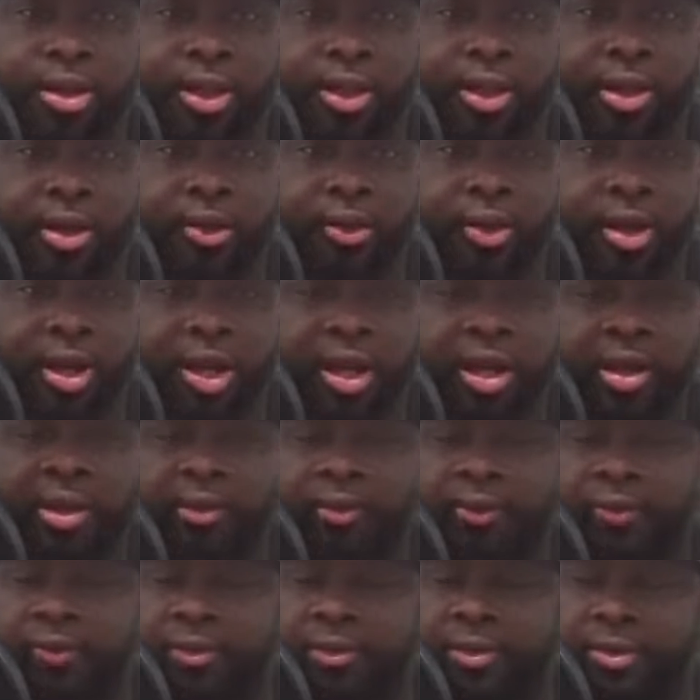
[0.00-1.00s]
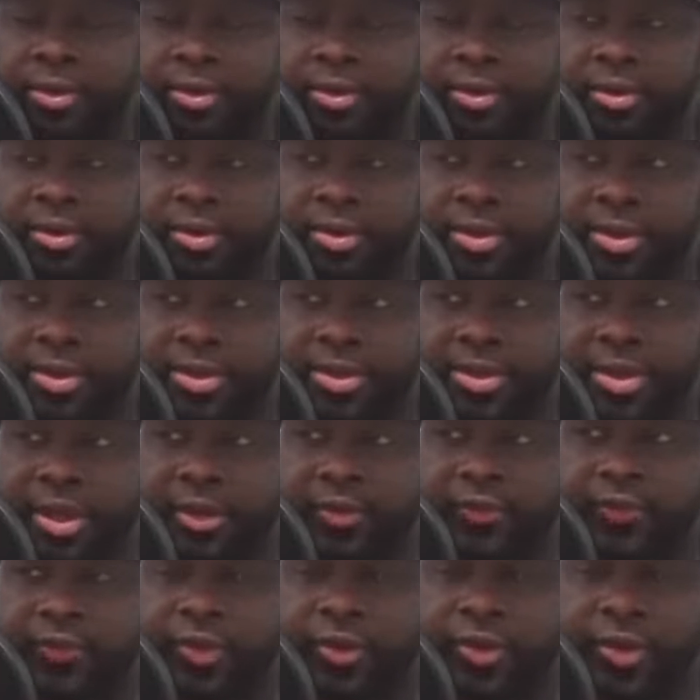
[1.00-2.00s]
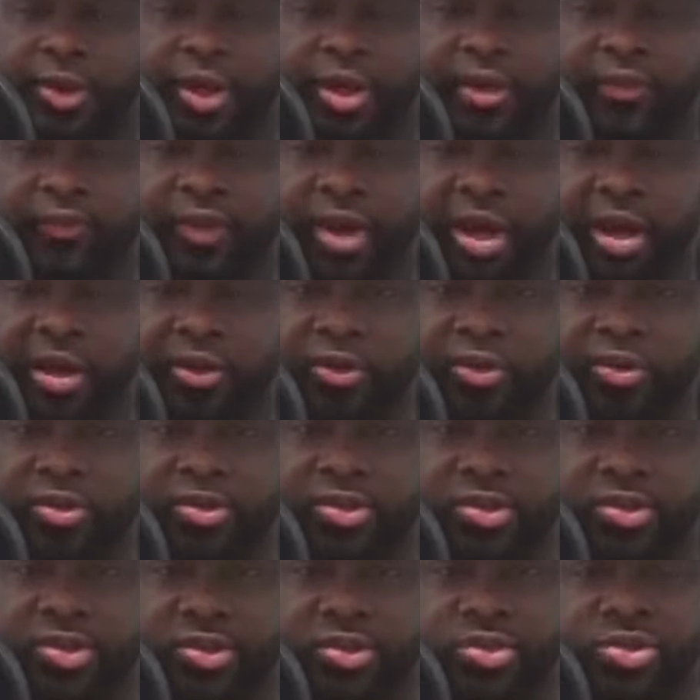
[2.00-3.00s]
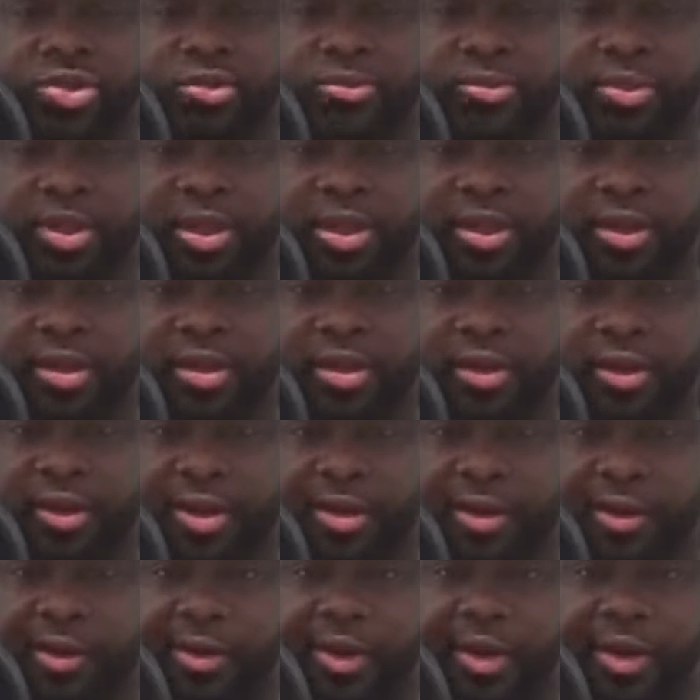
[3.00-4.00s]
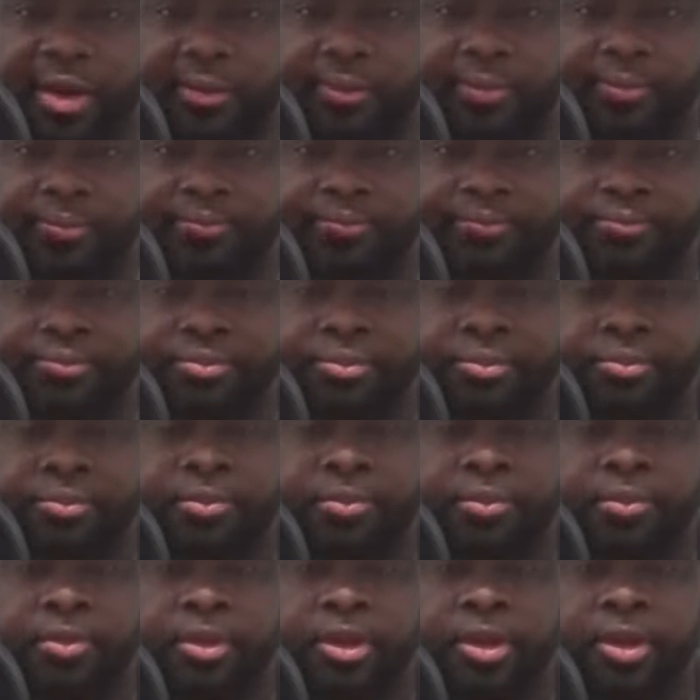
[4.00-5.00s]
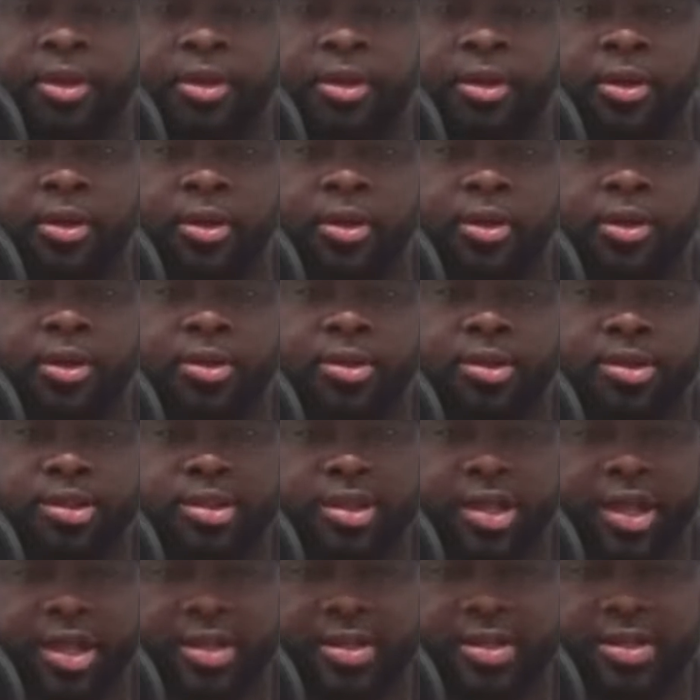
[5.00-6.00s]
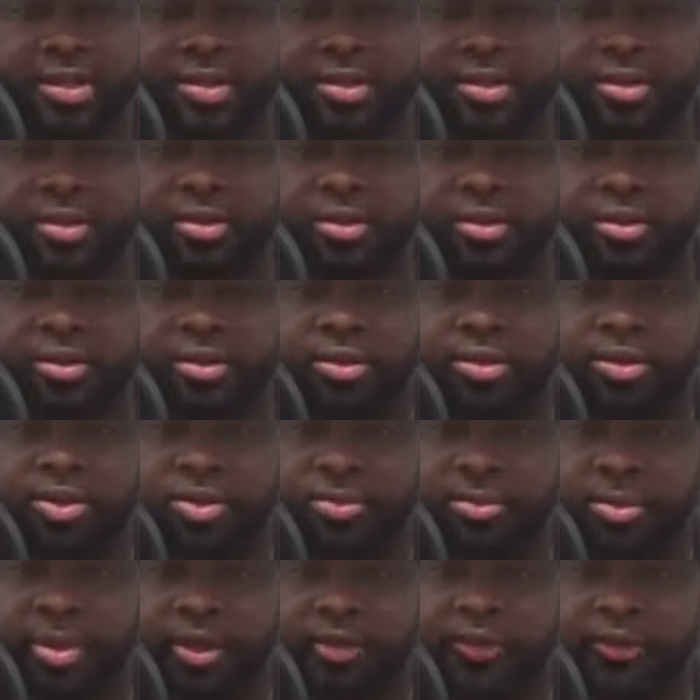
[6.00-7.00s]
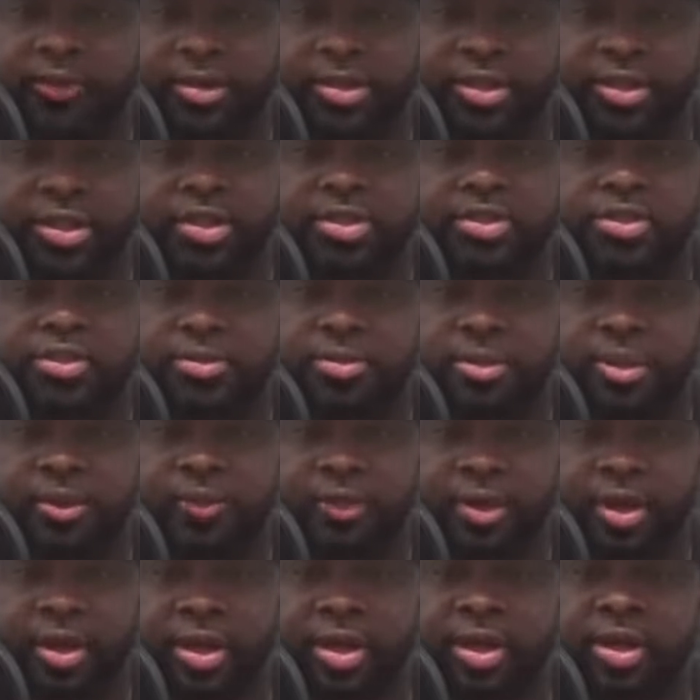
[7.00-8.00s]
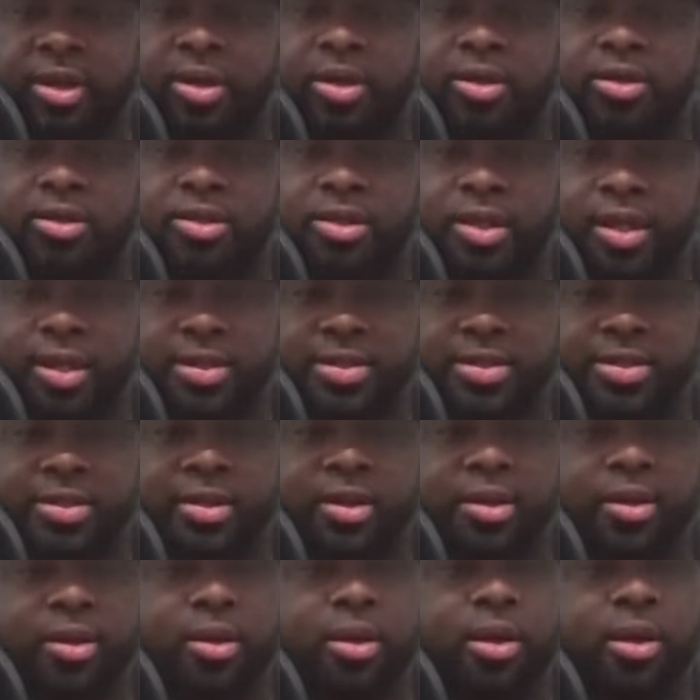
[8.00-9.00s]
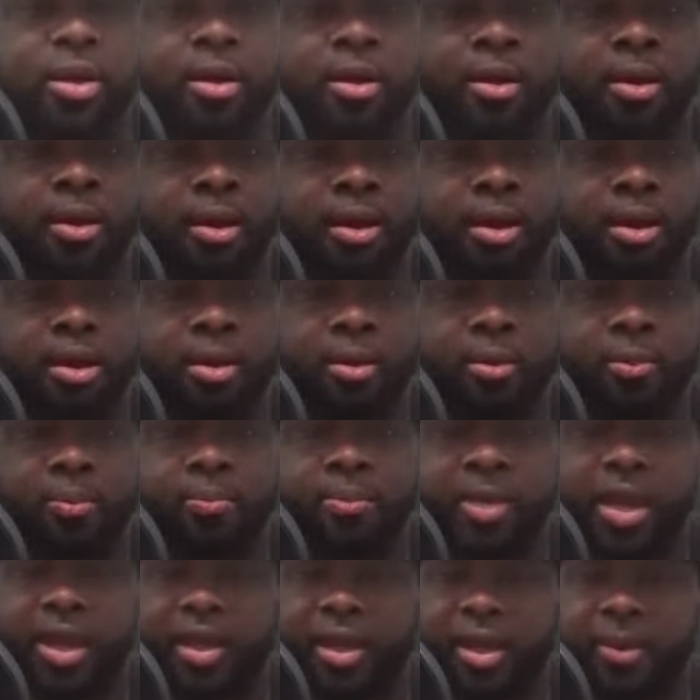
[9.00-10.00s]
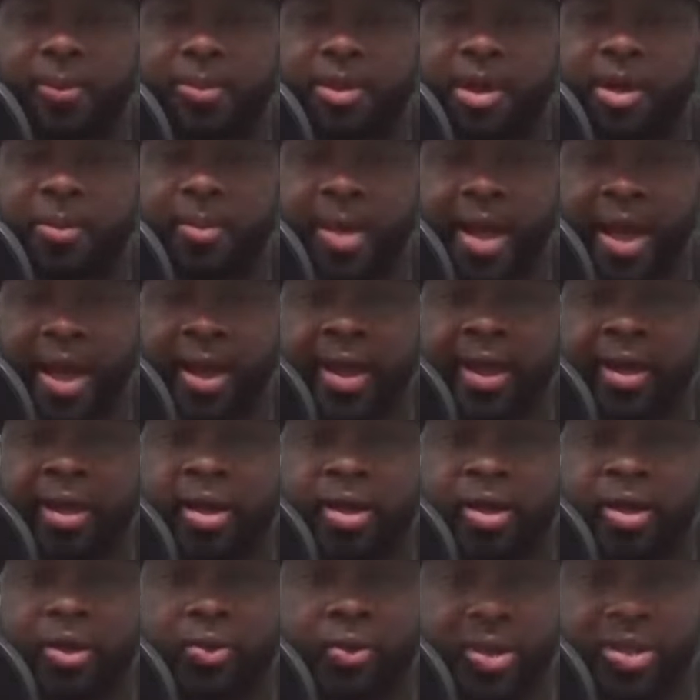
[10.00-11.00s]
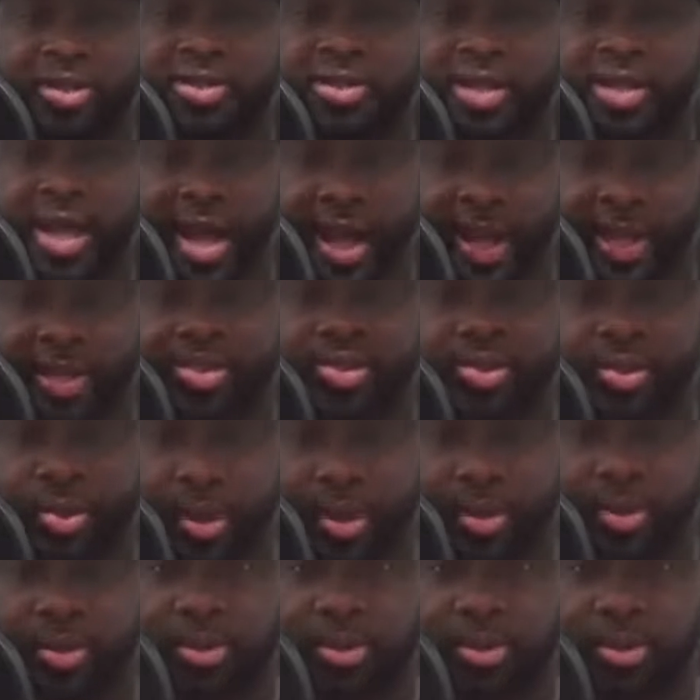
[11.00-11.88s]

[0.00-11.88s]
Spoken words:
I have certain few that I follow on social media and all that. Just do me a just do me a just make up your mind on which side you